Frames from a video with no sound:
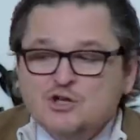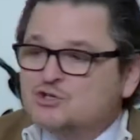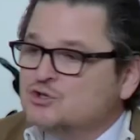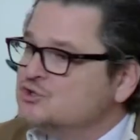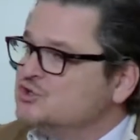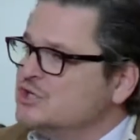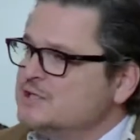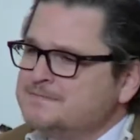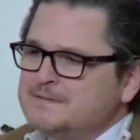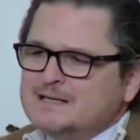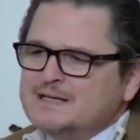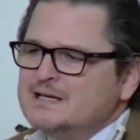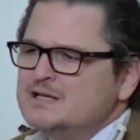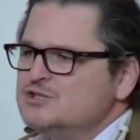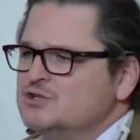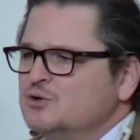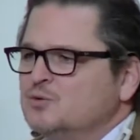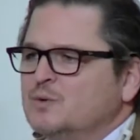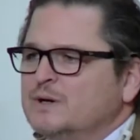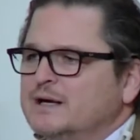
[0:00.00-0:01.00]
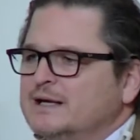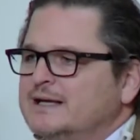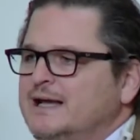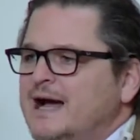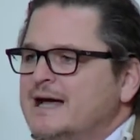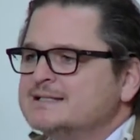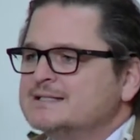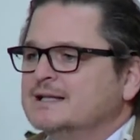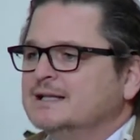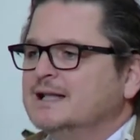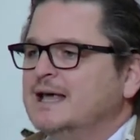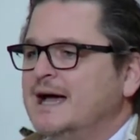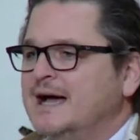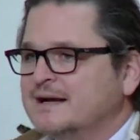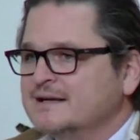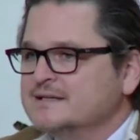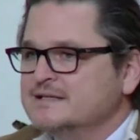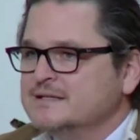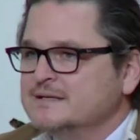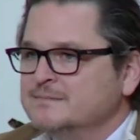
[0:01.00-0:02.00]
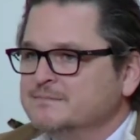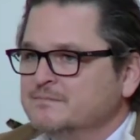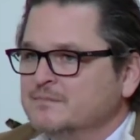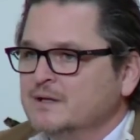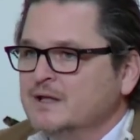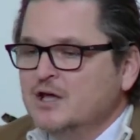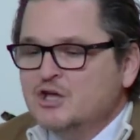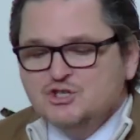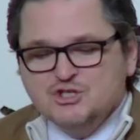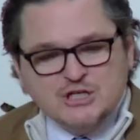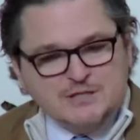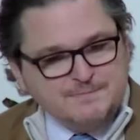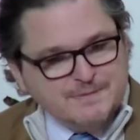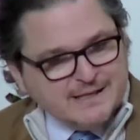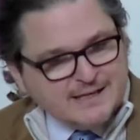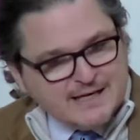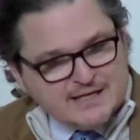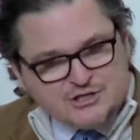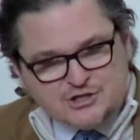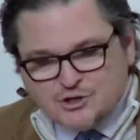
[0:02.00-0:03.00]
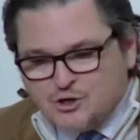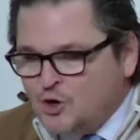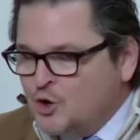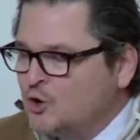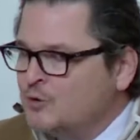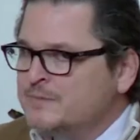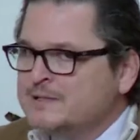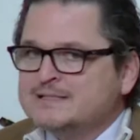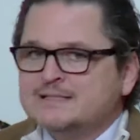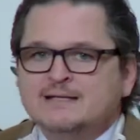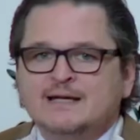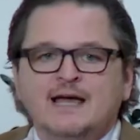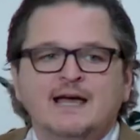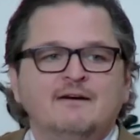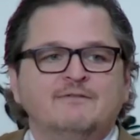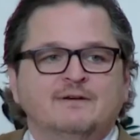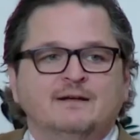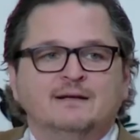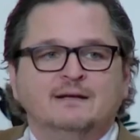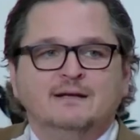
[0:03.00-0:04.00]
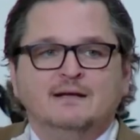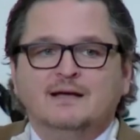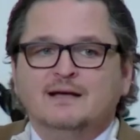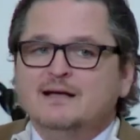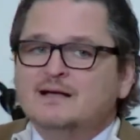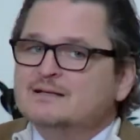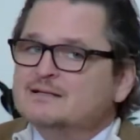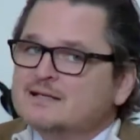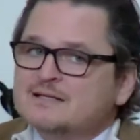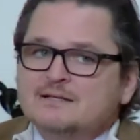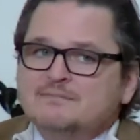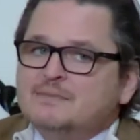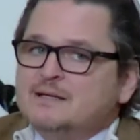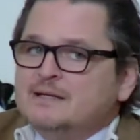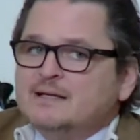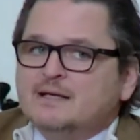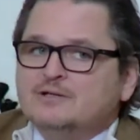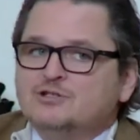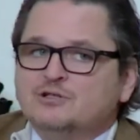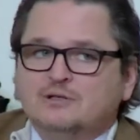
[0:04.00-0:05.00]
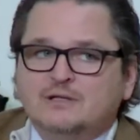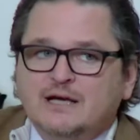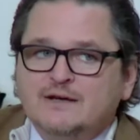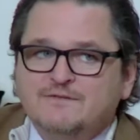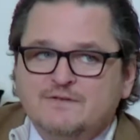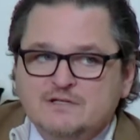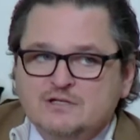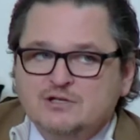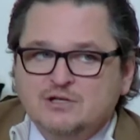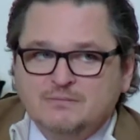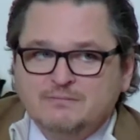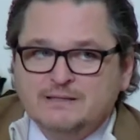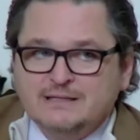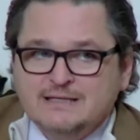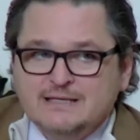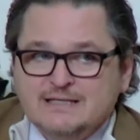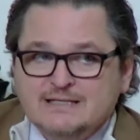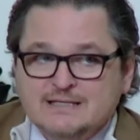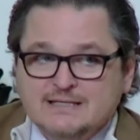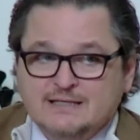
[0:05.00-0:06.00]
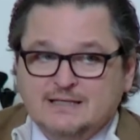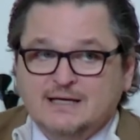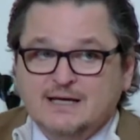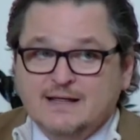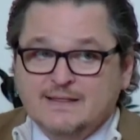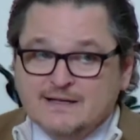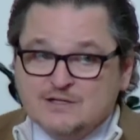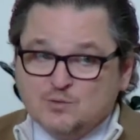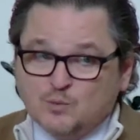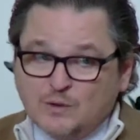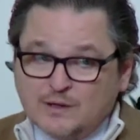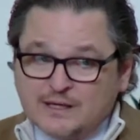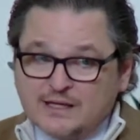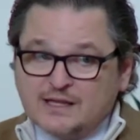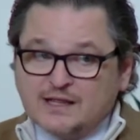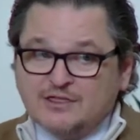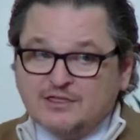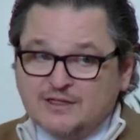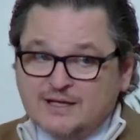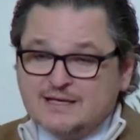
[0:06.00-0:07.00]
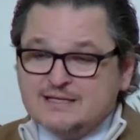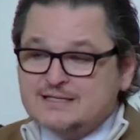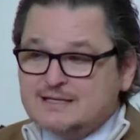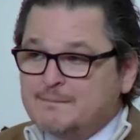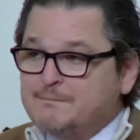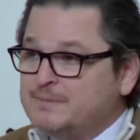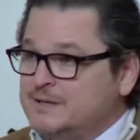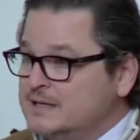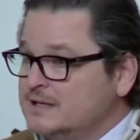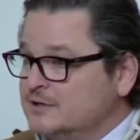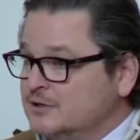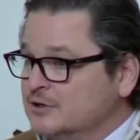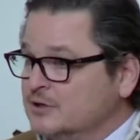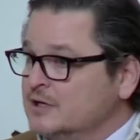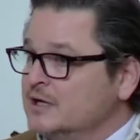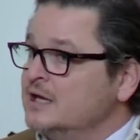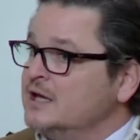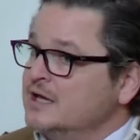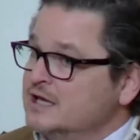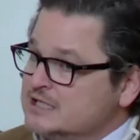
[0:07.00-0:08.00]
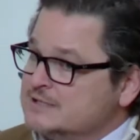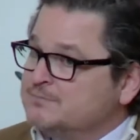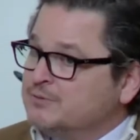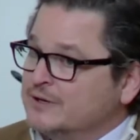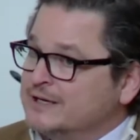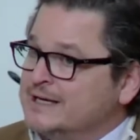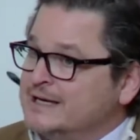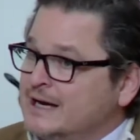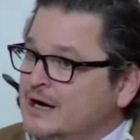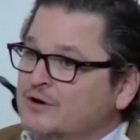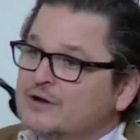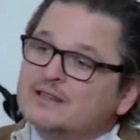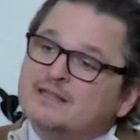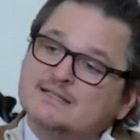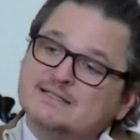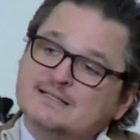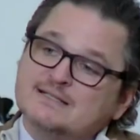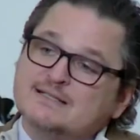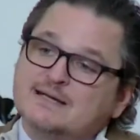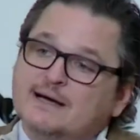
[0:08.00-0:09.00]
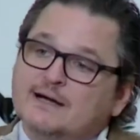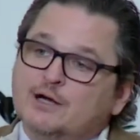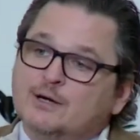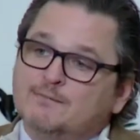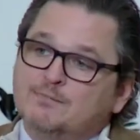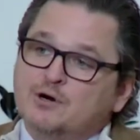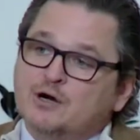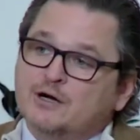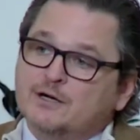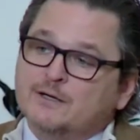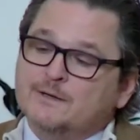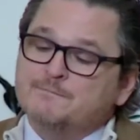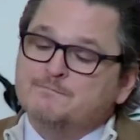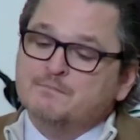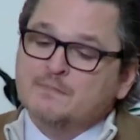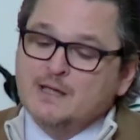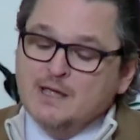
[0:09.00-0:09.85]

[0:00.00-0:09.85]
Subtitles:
So just because you're one of God's elect, just because your home is in heaven, doesn't mean that your life is going to be easy. And that's one of the things that Peter is bringing out in this entire book.